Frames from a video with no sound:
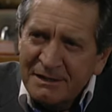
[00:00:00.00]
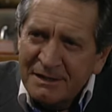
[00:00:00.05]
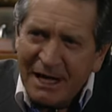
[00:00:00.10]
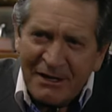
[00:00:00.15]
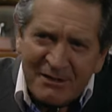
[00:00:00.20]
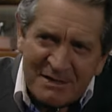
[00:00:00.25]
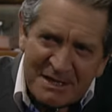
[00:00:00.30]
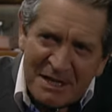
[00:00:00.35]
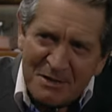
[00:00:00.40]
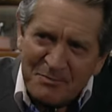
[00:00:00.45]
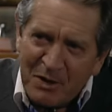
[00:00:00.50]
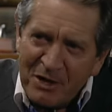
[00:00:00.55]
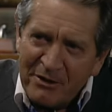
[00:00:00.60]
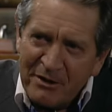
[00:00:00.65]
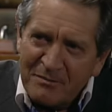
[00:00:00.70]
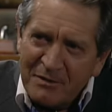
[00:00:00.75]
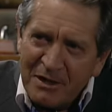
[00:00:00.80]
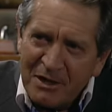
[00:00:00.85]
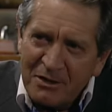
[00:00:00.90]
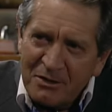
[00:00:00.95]
How does that
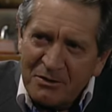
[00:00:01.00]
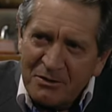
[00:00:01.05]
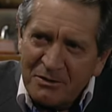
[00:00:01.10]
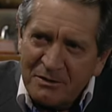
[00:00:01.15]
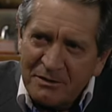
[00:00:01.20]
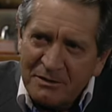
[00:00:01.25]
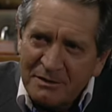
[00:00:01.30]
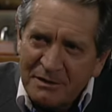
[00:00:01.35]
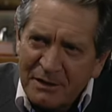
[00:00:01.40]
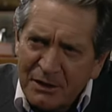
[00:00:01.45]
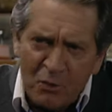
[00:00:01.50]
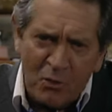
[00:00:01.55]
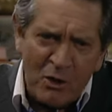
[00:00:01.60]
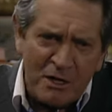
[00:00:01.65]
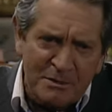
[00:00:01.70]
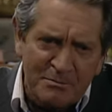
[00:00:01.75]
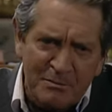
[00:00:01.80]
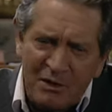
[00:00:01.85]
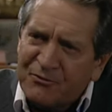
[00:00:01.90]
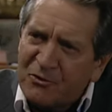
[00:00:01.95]
poem go? The
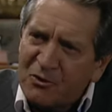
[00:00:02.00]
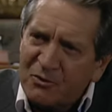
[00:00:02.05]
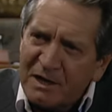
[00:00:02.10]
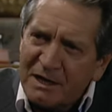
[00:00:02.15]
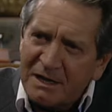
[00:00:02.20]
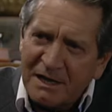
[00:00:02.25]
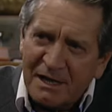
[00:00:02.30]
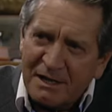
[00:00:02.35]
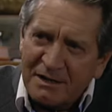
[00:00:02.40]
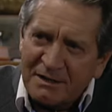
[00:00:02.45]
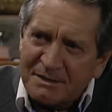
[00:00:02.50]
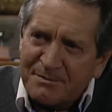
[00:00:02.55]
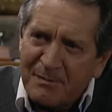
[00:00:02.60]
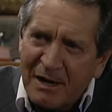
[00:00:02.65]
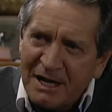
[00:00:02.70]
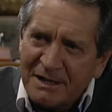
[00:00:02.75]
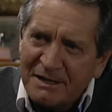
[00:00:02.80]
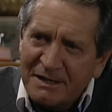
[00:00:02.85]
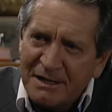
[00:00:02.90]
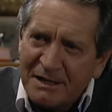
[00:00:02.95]
one before the last,
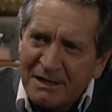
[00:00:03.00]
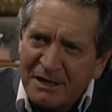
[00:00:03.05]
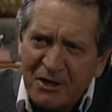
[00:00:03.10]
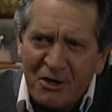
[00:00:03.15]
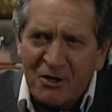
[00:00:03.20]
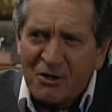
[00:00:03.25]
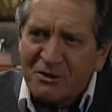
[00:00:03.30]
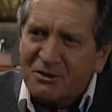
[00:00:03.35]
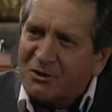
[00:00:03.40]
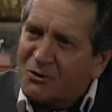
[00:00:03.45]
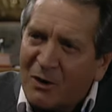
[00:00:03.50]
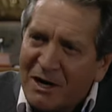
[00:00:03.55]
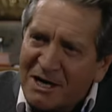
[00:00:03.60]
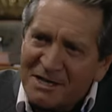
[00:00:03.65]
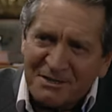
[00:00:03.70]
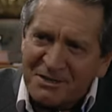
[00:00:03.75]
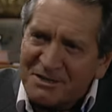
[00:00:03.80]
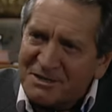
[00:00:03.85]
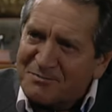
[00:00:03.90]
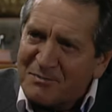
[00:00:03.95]
my dear, hurt
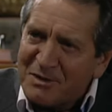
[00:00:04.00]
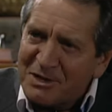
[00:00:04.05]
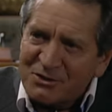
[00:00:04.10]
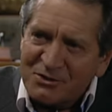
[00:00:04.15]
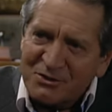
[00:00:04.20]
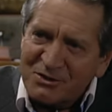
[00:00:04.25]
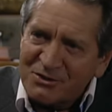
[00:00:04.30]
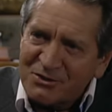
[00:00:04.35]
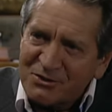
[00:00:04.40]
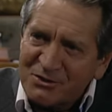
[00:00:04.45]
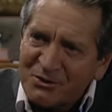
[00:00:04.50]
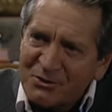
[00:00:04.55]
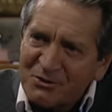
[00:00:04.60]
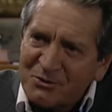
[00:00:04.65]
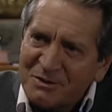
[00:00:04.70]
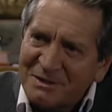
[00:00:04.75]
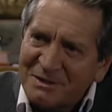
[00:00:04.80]
quite as much as you.